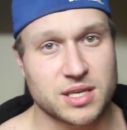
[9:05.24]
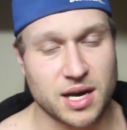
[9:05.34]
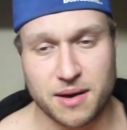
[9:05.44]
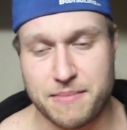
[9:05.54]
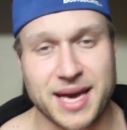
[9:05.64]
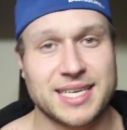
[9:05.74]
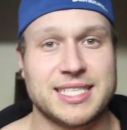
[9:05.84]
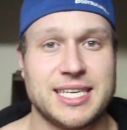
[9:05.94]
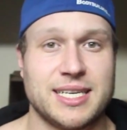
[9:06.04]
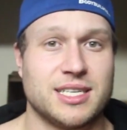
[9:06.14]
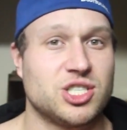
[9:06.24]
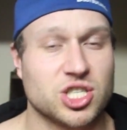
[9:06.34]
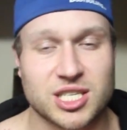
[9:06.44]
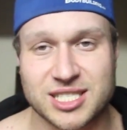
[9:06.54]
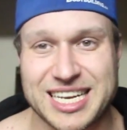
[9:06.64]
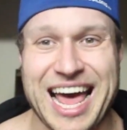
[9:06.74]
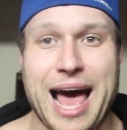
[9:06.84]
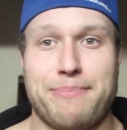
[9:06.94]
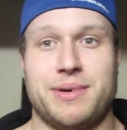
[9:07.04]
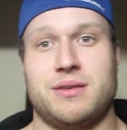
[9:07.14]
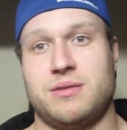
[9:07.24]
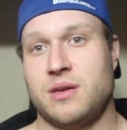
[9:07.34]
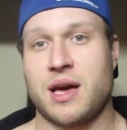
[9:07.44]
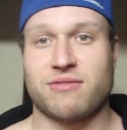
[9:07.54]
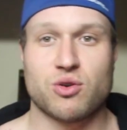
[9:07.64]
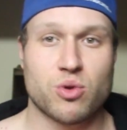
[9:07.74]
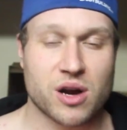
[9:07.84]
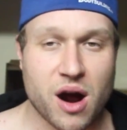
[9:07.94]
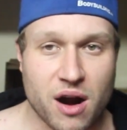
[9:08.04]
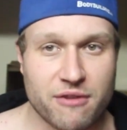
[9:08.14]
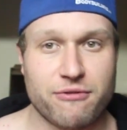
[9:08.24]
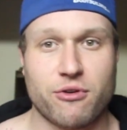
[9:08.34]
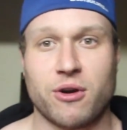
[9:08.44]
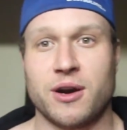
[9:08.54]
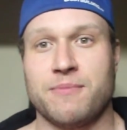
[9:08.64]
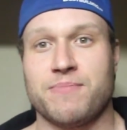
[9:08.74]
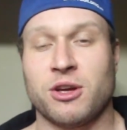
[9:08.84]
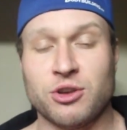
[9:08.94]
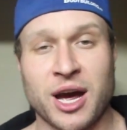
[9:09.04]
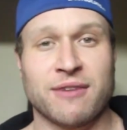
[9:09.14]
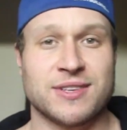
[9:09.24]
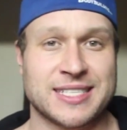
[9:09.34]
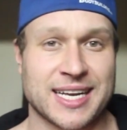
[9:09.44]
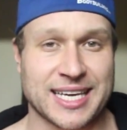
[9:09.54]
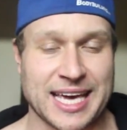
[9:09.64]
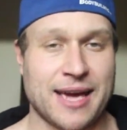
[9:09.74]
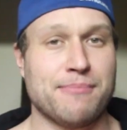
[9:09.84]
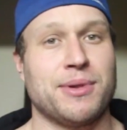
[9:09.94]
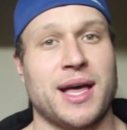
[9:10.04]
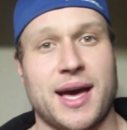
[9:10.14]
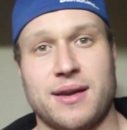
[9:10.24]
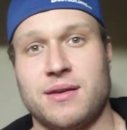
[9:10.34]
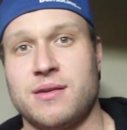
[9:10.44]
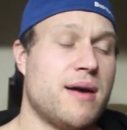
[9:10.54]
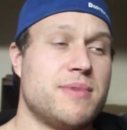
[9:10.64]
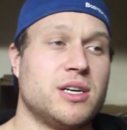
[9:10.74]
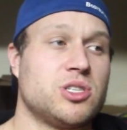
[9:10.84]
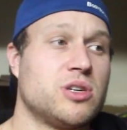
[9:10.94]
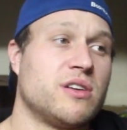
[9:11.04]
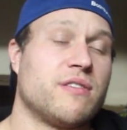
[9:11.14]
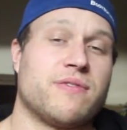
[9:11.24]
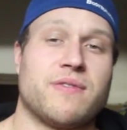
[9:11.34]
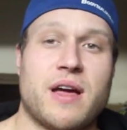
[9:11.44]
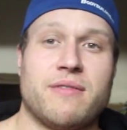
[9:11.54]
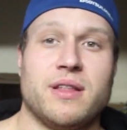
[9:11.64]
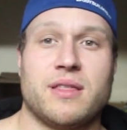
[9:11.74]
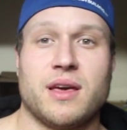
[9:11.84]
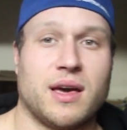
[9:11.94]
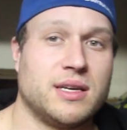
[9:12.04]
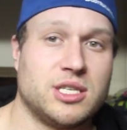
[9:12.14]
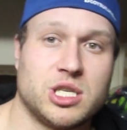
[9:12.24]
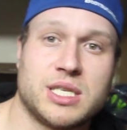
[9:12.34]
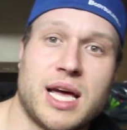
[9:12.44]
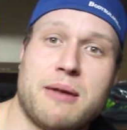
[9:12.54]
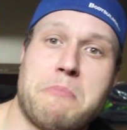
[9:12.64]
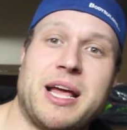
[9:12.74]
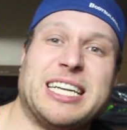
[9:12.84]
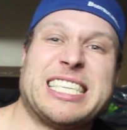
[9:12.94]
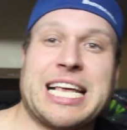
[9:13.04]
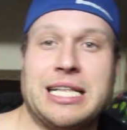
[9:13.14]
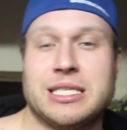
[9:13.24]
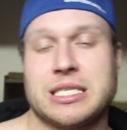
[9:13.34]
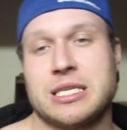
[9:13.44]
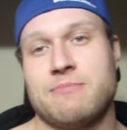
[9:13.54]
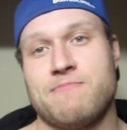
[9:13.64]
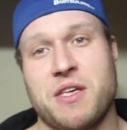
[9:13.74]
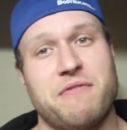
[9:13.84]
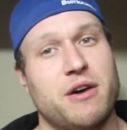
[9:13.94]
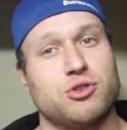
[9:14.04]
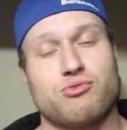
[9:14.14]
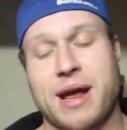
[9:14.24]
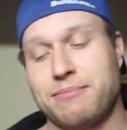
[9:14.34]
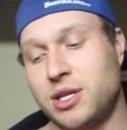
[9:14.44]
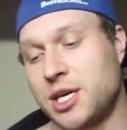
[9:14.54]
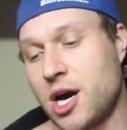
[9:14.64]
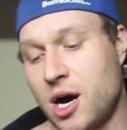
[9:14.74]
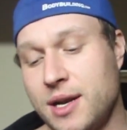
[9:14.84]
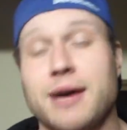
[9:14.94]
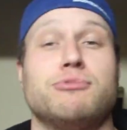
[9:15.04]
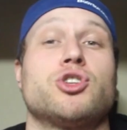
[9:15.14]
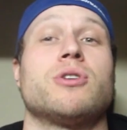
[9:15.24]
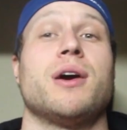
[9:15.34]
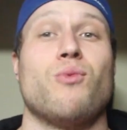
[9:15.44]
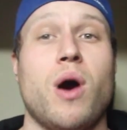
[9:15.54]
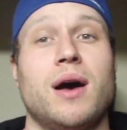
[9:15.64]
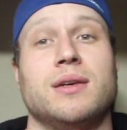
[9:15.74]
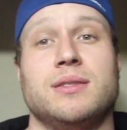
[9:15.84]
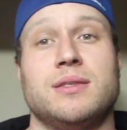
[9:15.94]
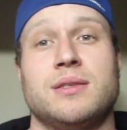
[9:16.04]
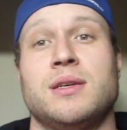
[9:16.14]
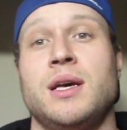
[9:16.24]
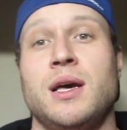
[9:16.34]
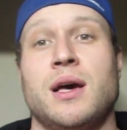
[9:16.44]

magazine. It just doesn't happen. You have to work hard for it, and you have to set a game plan. I'm not sure if everything I just said made sense, if I was rambling on. I'm sure I was.